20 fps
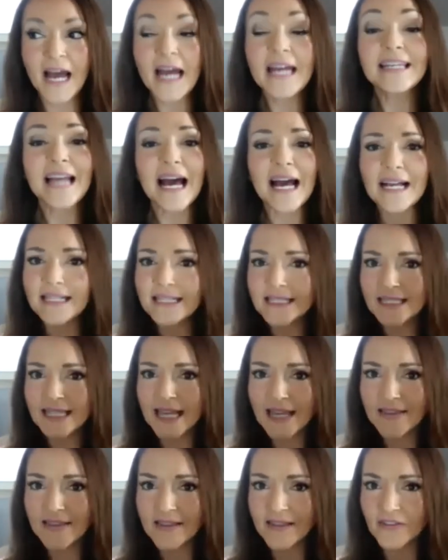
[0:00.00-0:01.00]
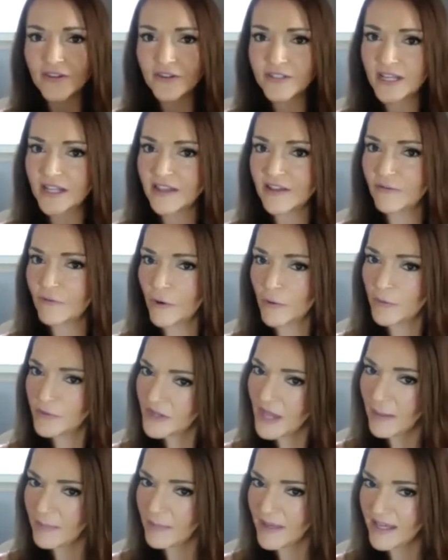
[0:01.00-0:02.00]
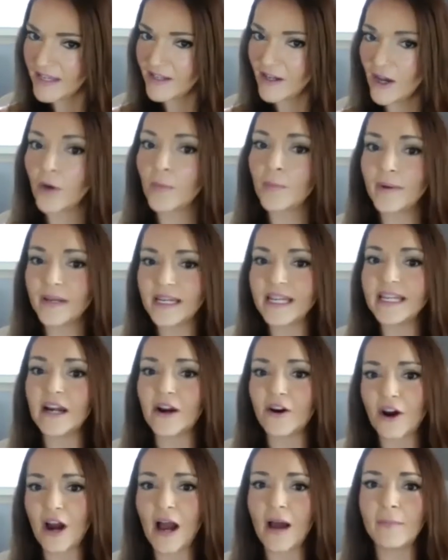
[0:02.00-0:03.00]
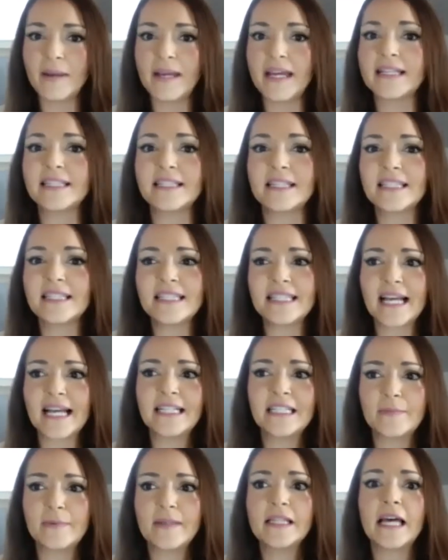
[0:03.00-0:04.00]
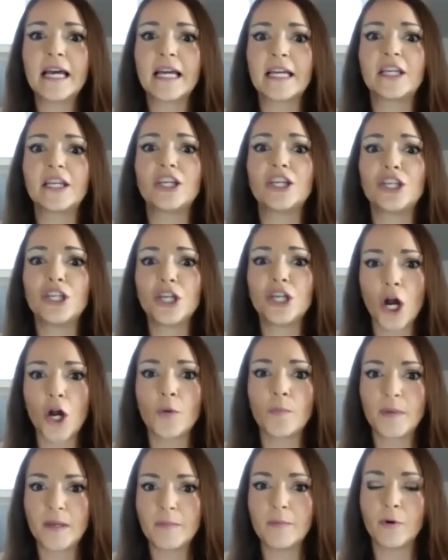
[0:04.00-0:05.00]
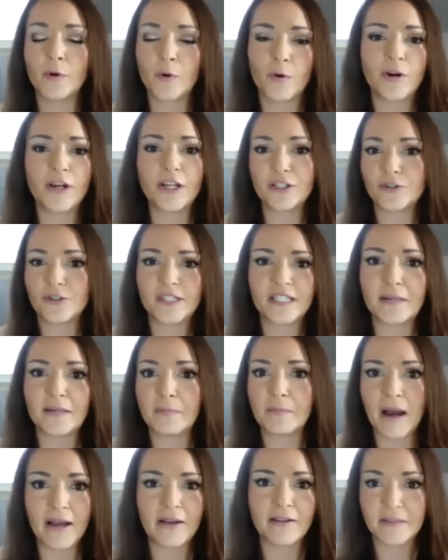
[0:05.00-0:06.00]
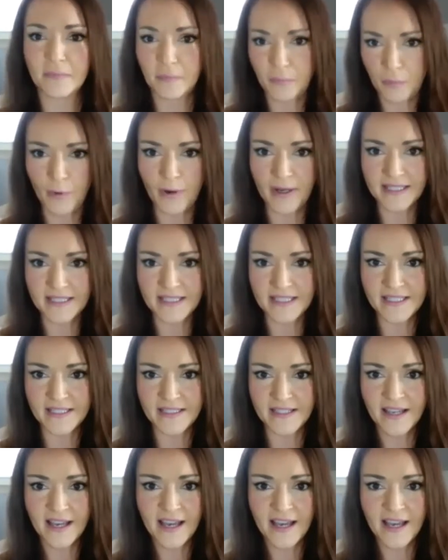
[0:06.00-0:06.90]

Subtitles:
not saying that there's anything wrong with not being young, but in our hobby, it doesn't tend to be like young people who are interested in miles and points.